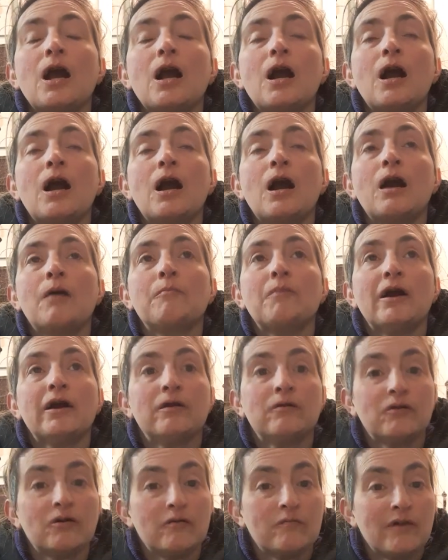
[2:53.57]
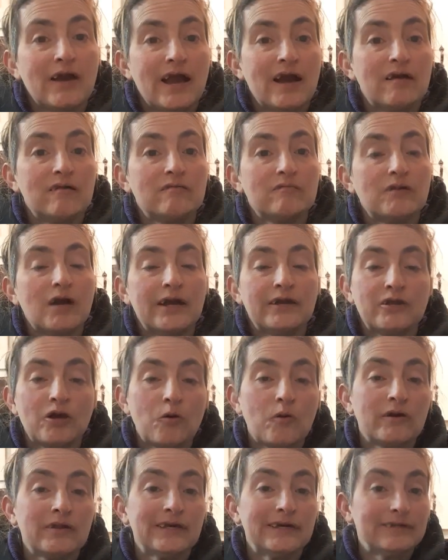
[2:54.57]
Um, I don't know how. I know
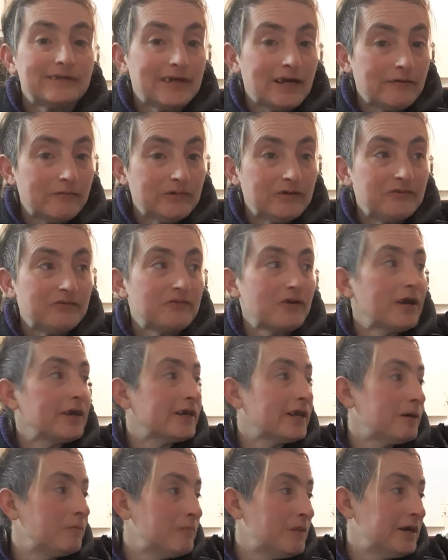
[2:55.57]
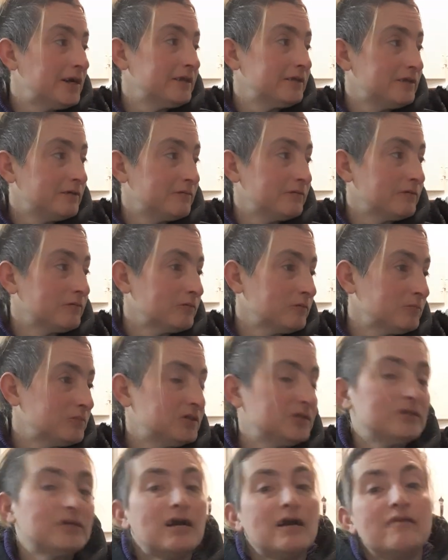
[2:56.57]
on the 11th I get my living room
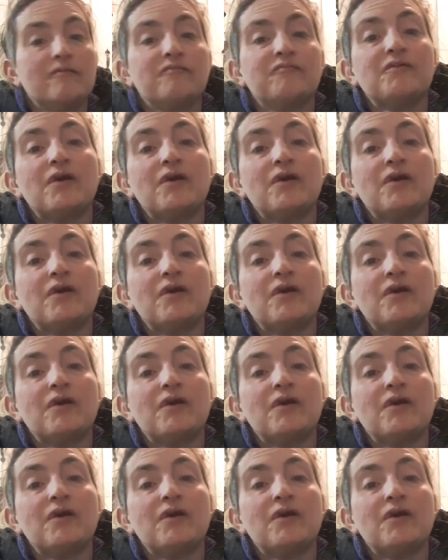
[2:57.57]
stuff.